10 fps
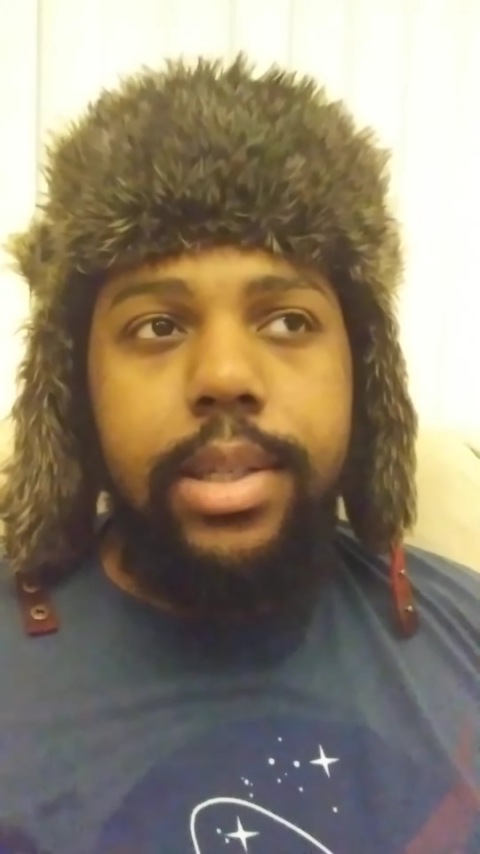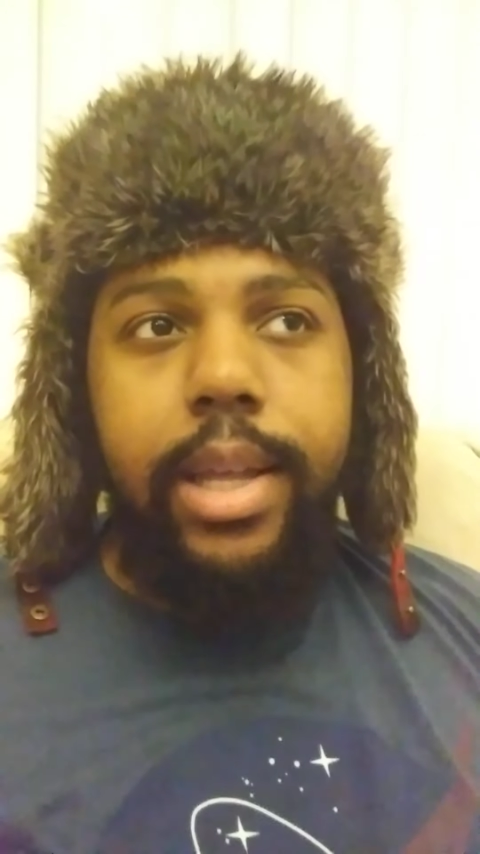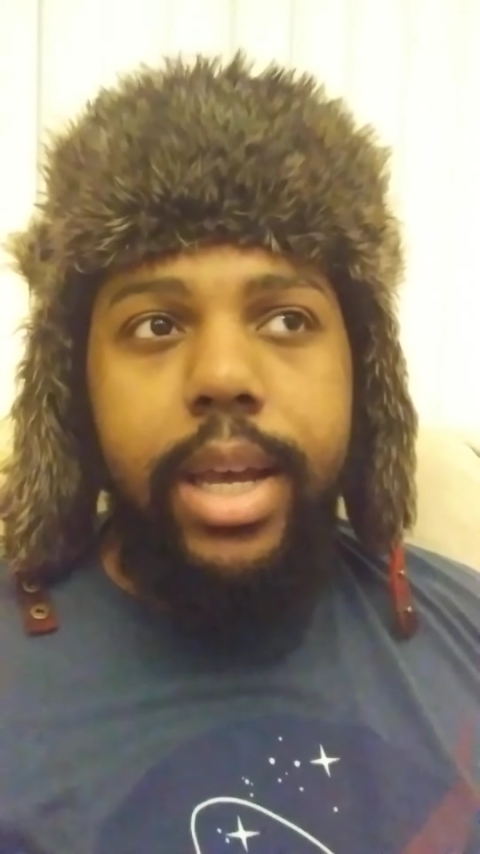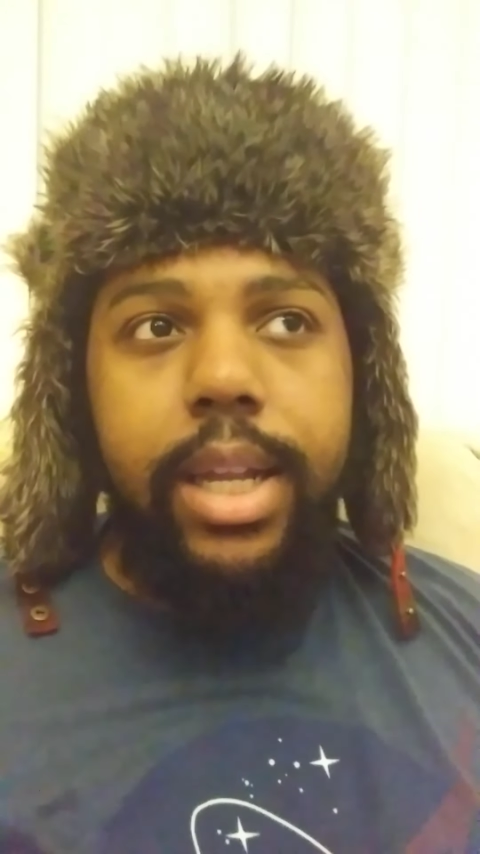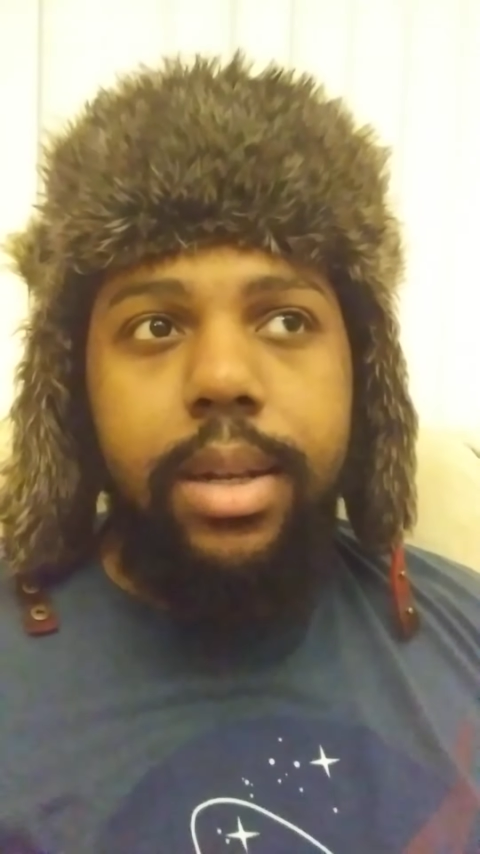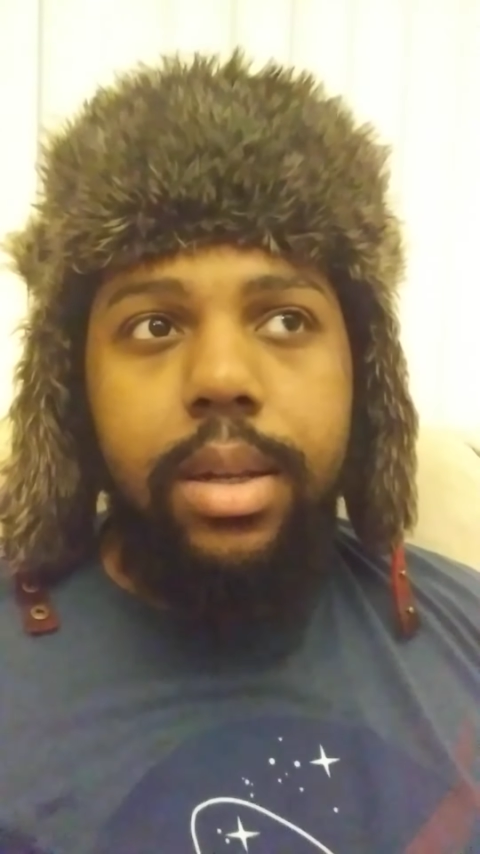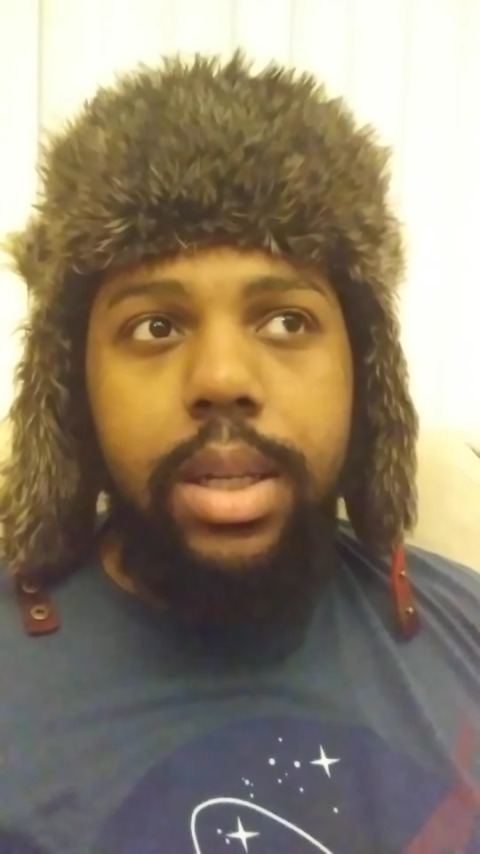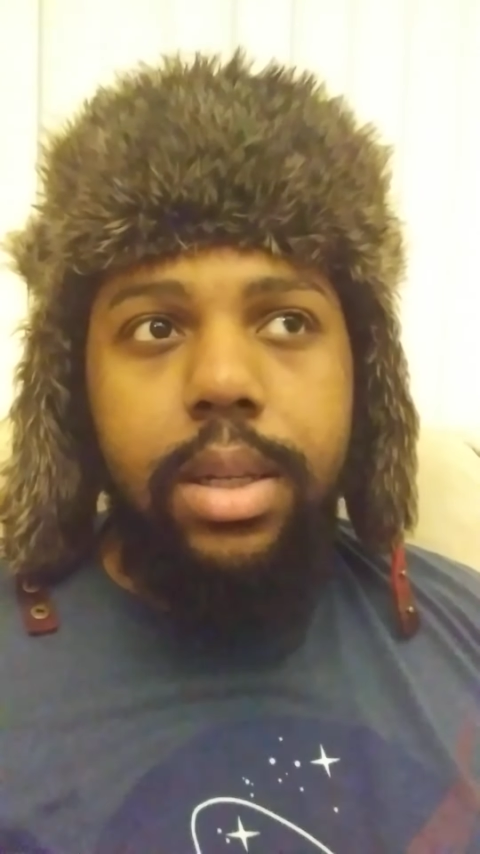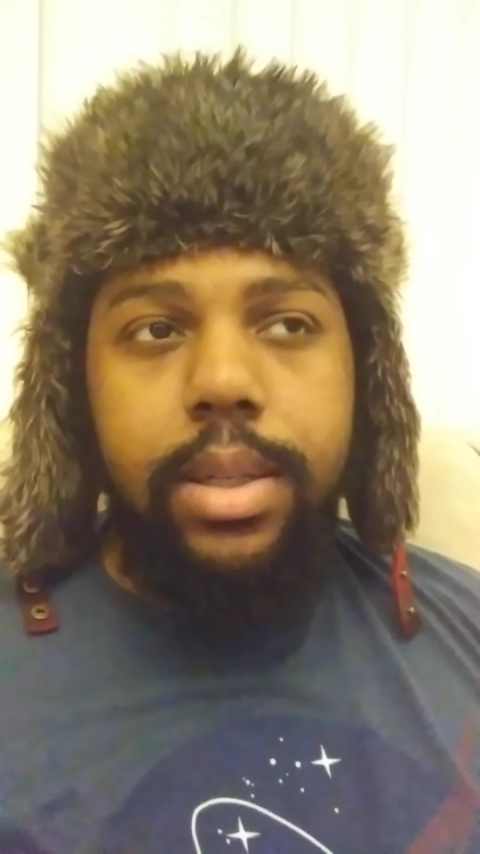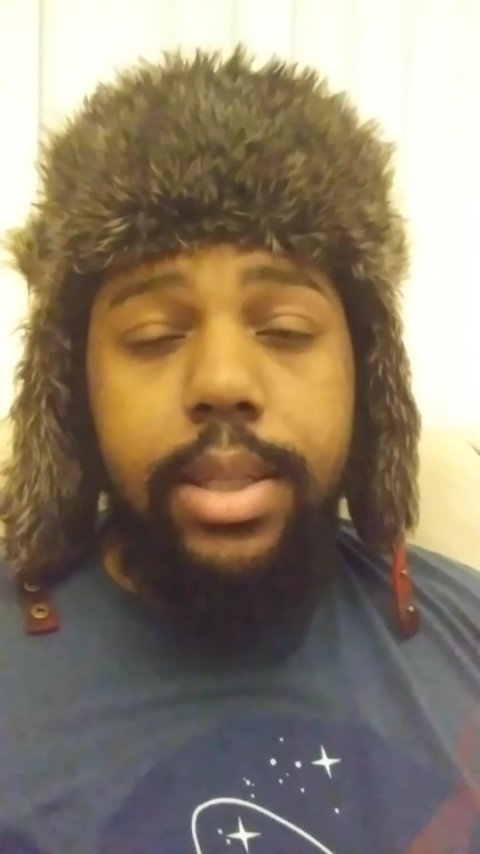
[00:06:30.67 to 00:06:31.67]
that
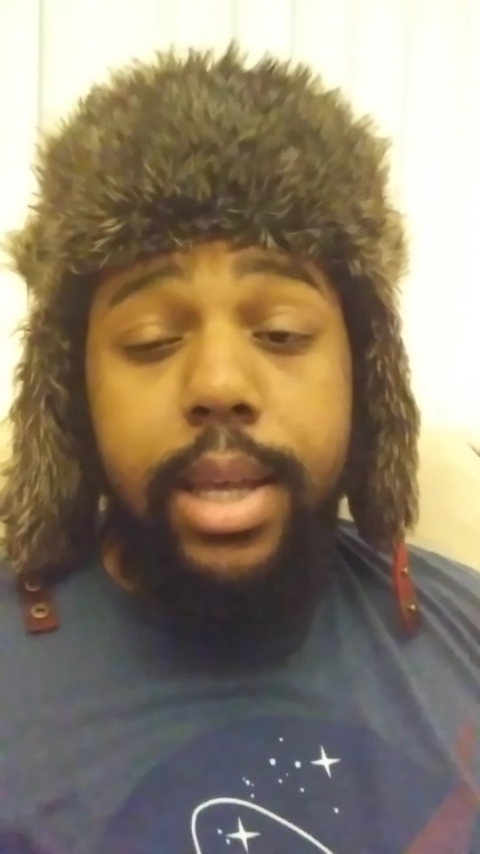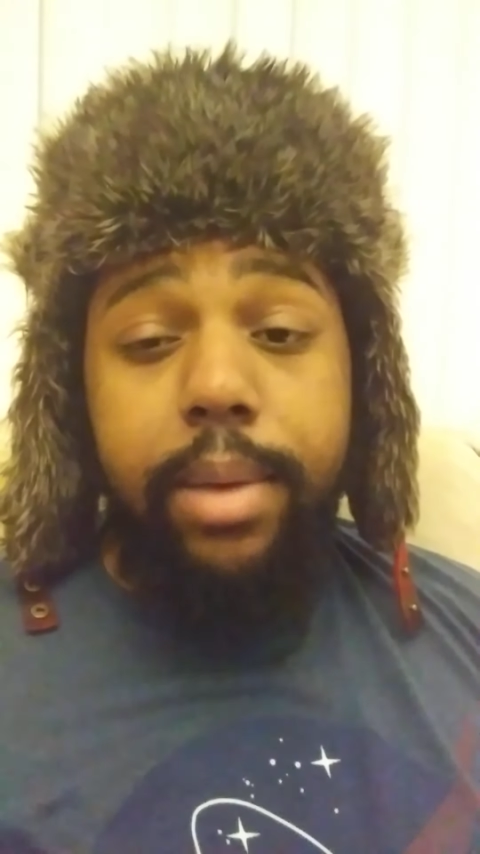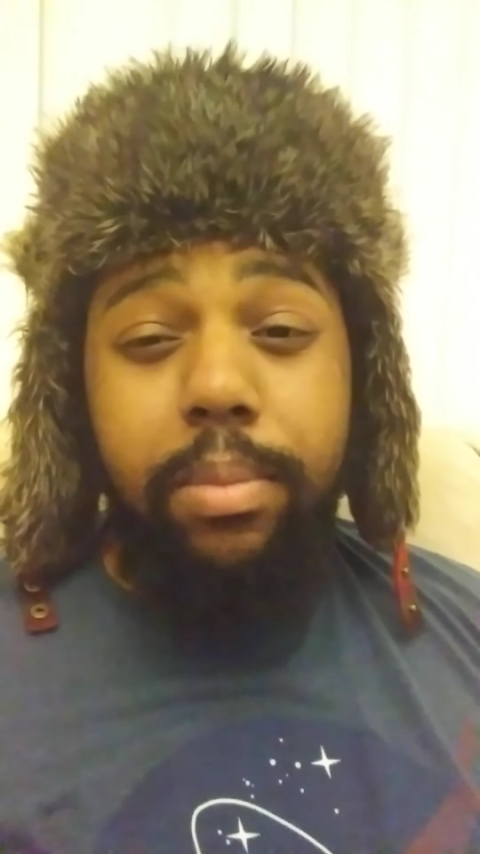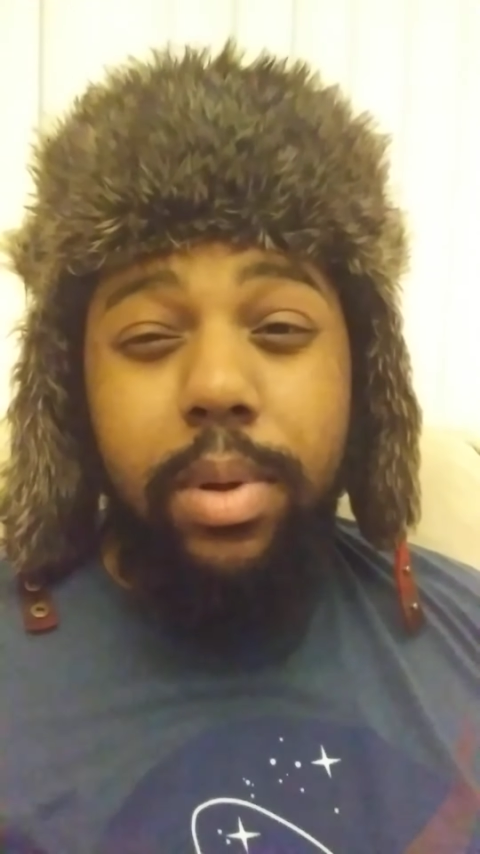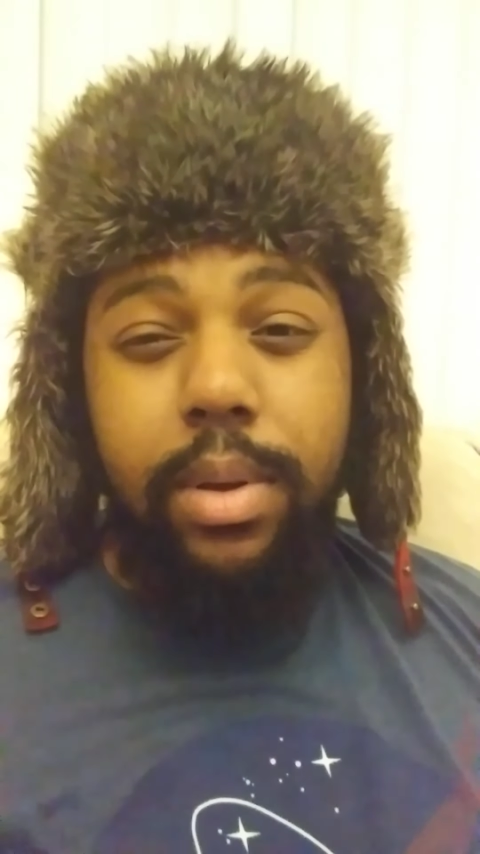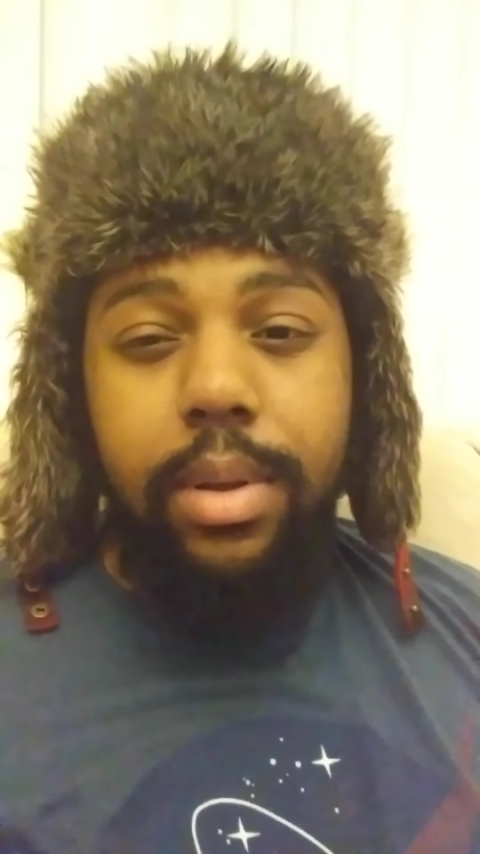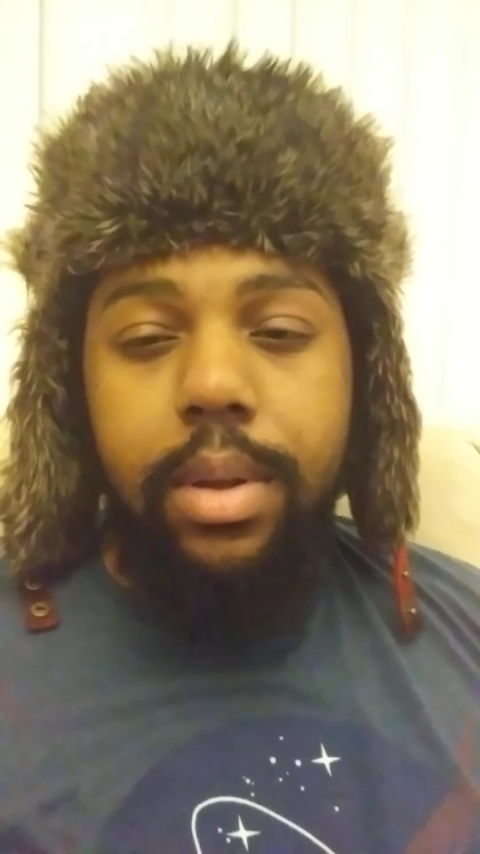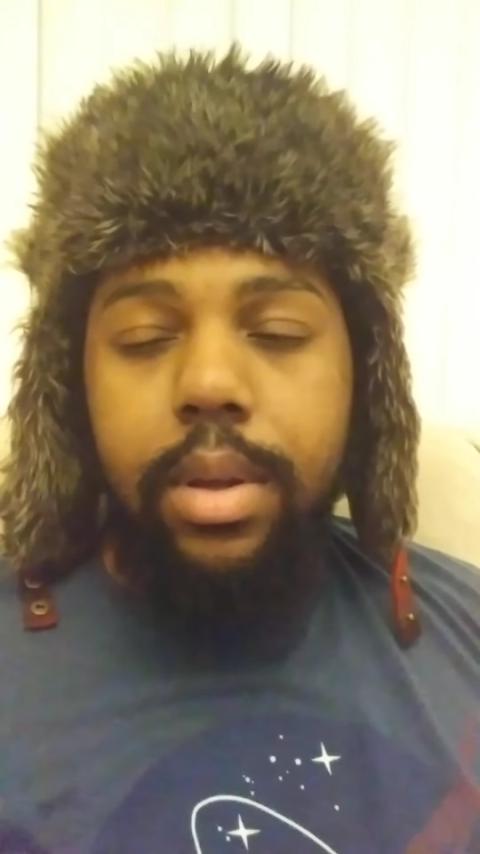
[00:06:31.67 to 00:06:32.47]
to that book.